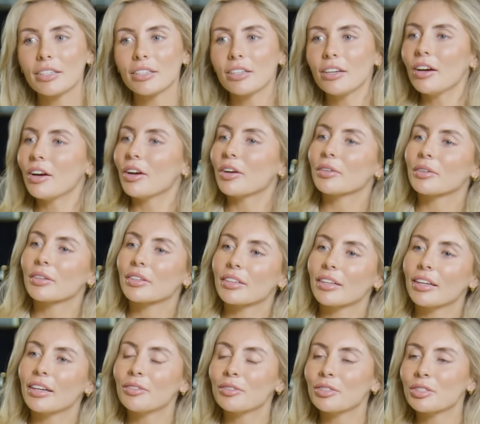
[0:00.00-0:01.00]
don't know.
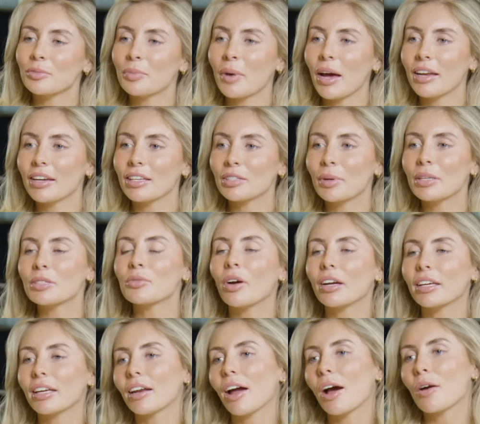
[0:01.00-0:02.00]
It would depend. It depends what
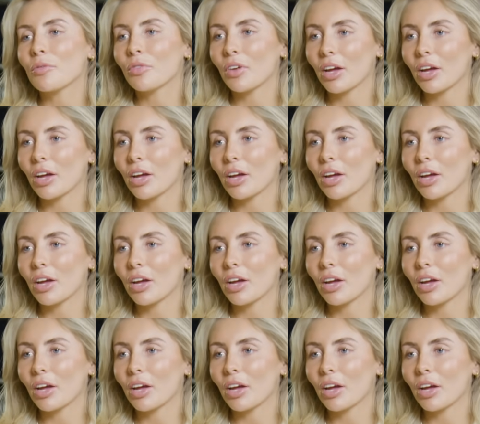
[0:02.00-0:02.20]
I get out of